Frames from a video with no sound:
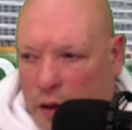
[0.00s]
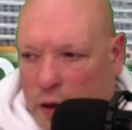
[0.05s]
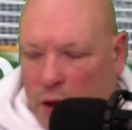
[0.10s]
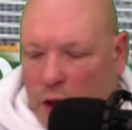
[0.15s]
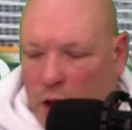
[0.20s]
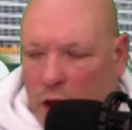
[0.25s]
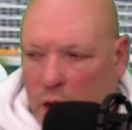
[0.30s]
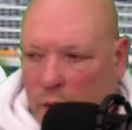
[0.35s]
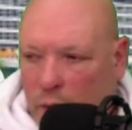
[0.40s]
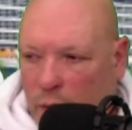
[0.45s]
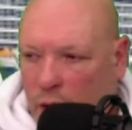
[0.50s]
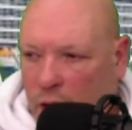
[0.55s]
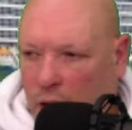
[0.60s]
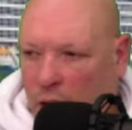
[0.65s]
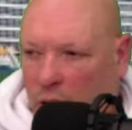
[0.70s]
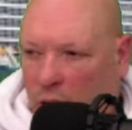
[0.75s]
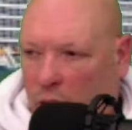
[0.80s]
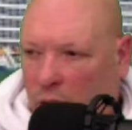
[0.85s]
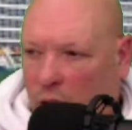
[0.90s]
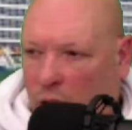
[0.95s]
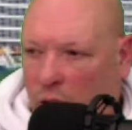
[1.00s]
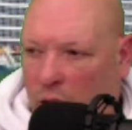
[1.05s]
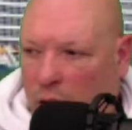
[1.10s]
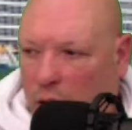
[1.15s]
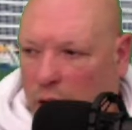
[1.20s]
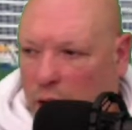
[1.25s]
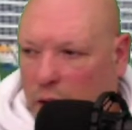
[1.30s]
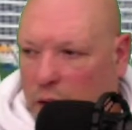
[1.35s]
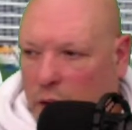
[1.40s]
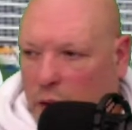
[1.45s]
Jimmy
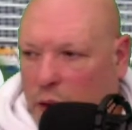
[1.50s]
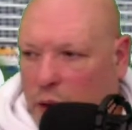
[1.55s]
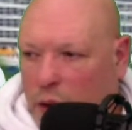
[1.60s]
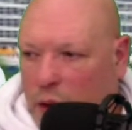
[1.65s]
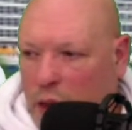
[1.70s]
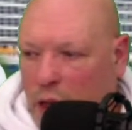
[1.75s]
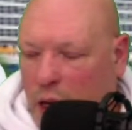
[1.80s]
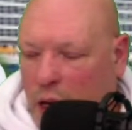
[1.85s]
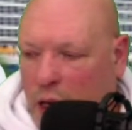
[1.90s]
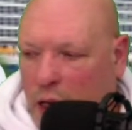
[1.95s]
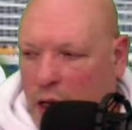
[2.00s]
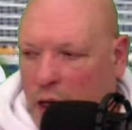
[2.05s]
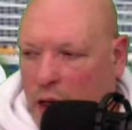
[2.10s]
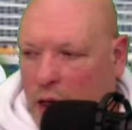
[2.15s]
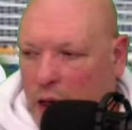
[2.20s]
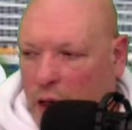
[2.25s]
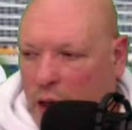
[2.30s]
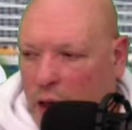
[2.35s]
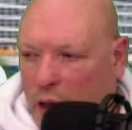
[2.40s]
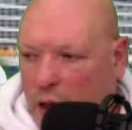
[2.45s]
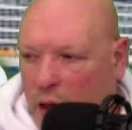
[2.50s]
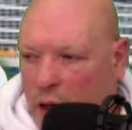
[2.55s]
is saying,